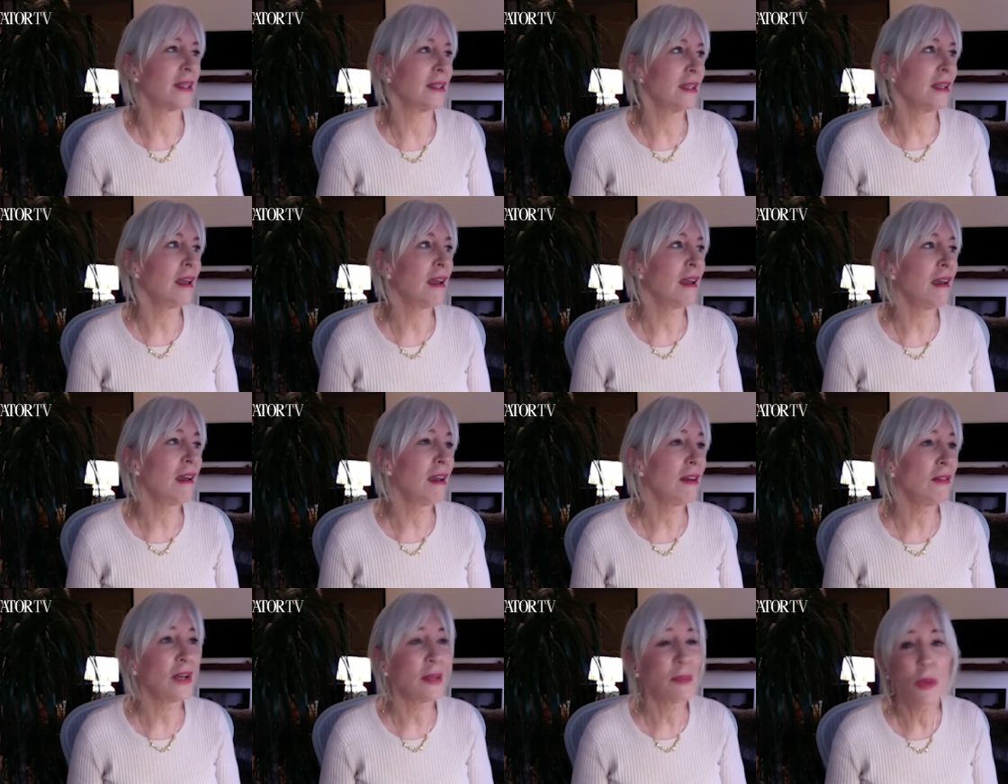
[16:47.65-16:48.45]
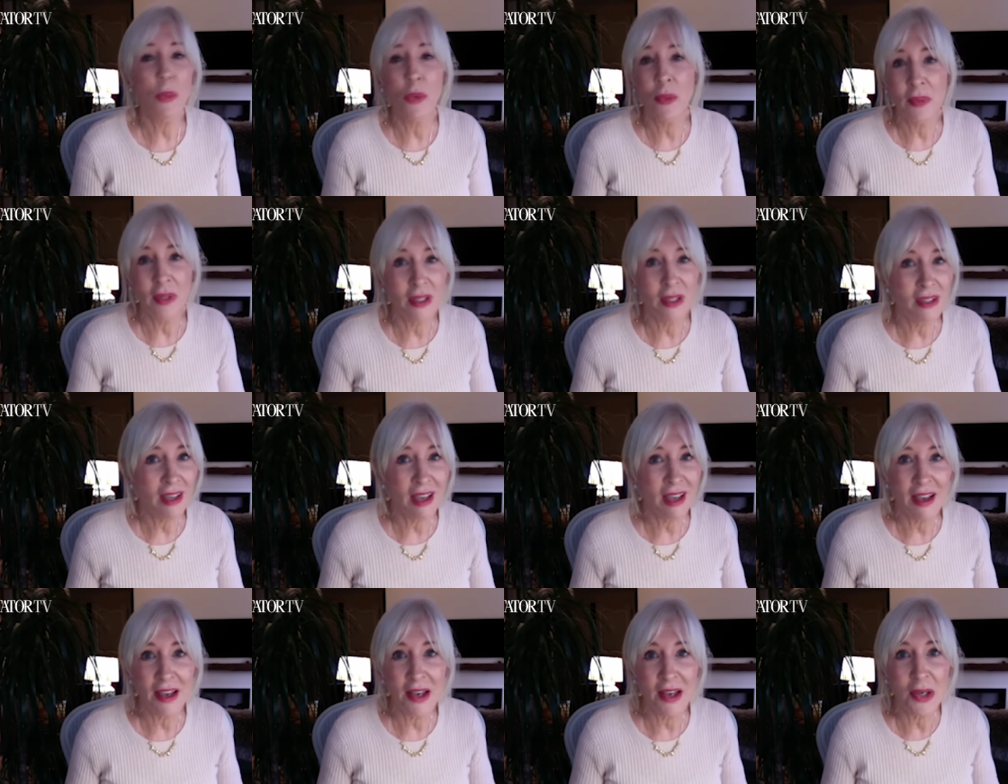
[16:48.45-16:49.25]
You know, I'm a woman,
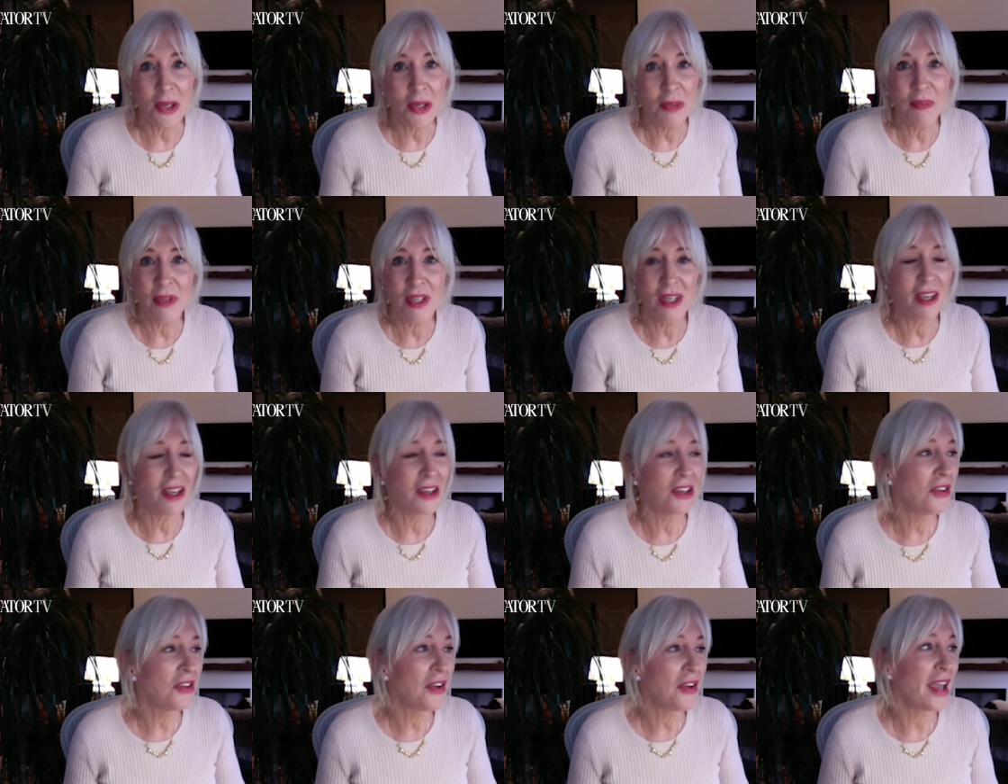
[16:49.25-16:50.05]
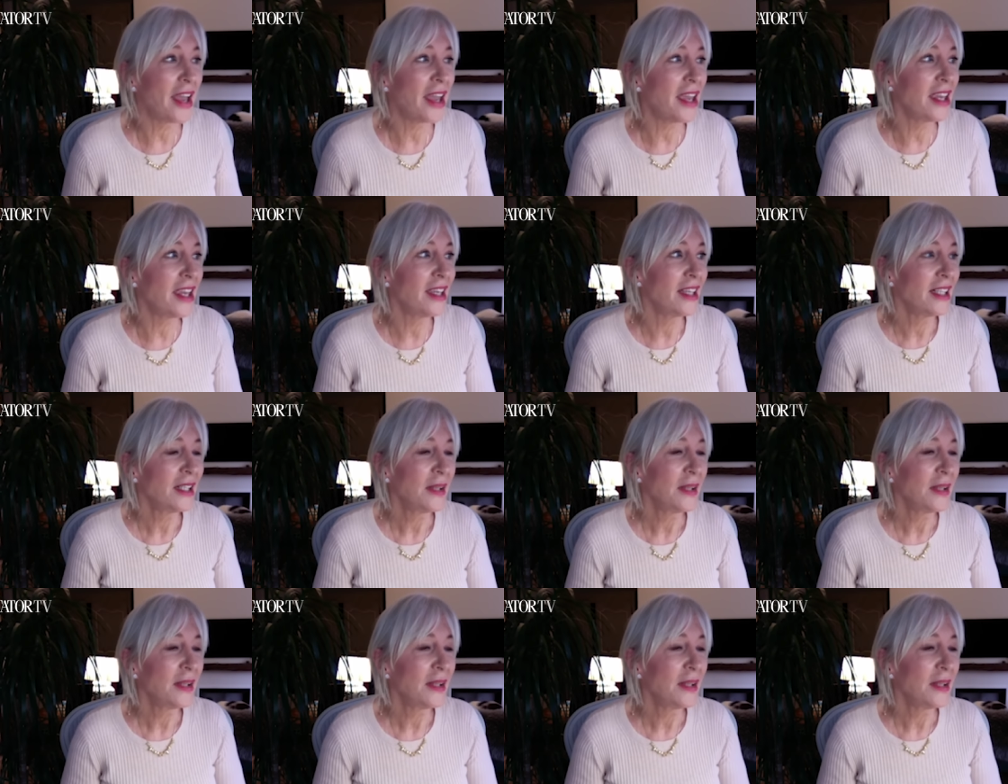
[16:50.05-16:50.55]
I'm, you know, a